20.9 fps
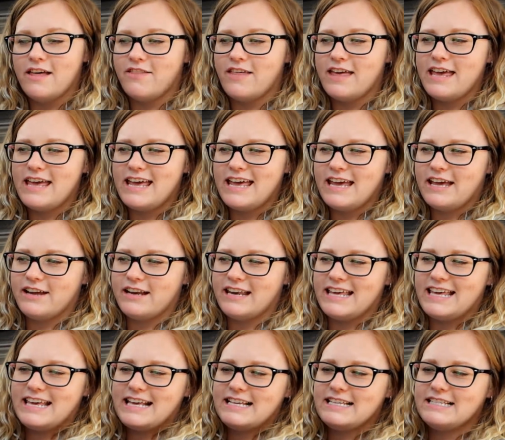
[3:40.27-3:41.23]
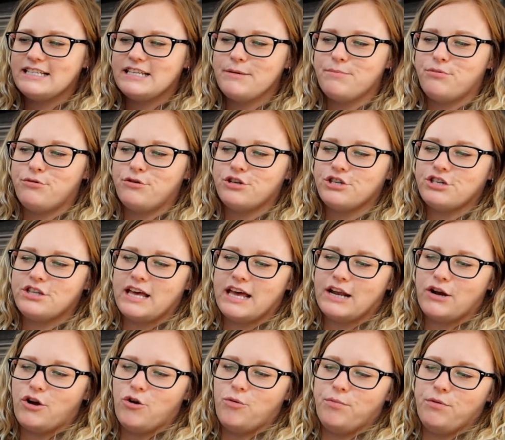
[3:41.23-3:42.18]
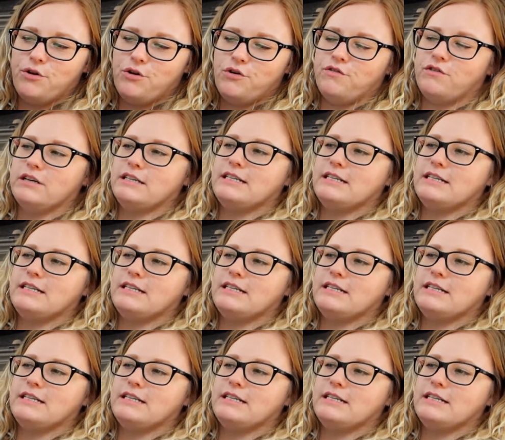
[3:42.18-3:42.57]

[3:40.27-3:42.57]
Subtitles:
they could easily push that open over